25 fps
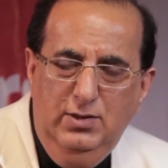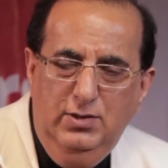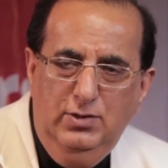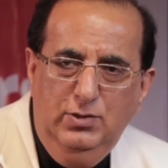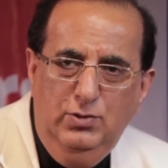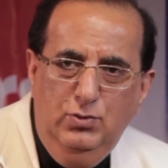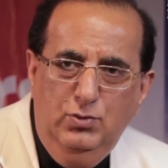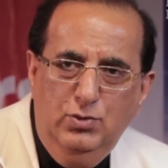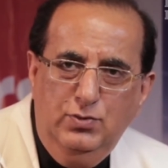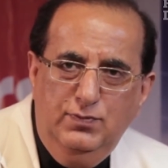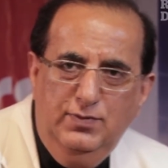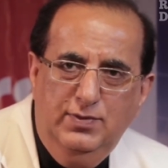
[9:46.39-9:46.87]

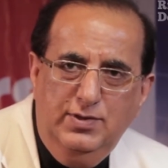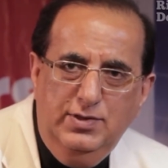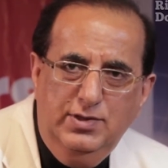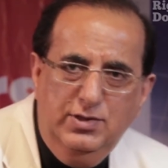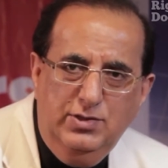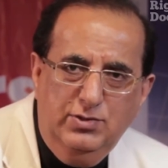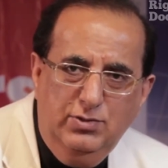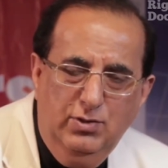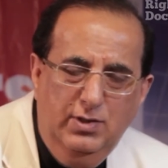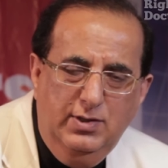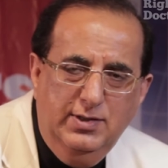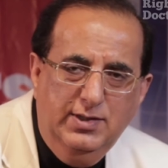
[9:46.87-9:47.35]
used for
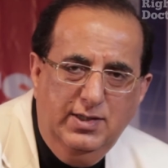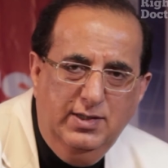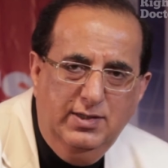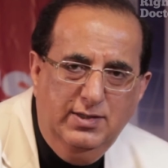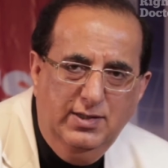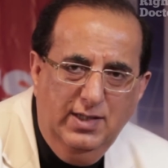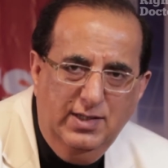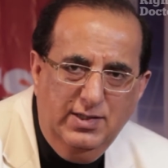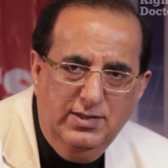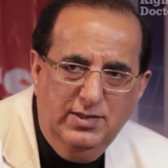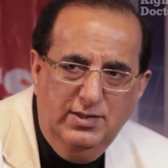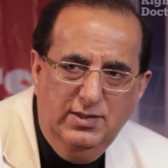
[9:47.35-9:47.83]
systolic and
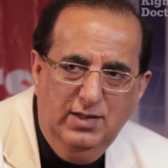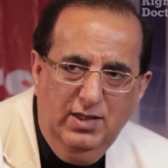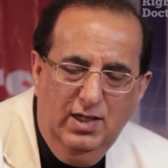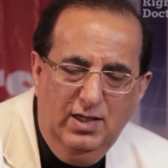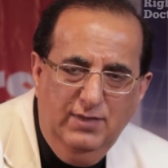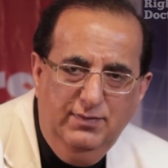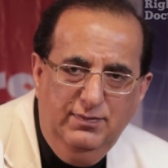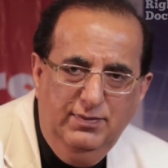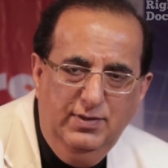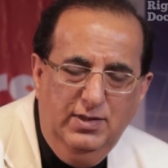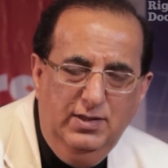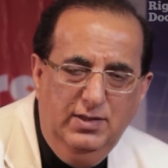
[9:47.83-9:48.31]
diastolic
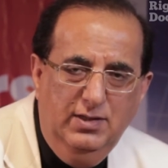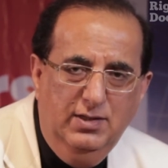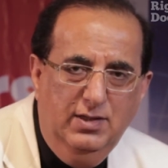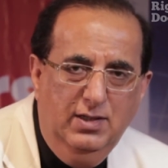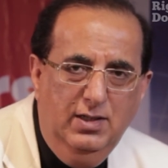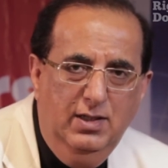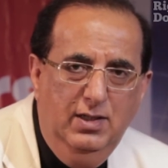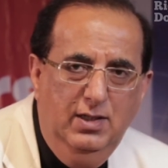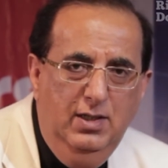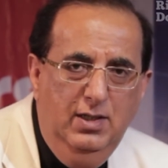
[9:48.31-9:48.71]
heart failure.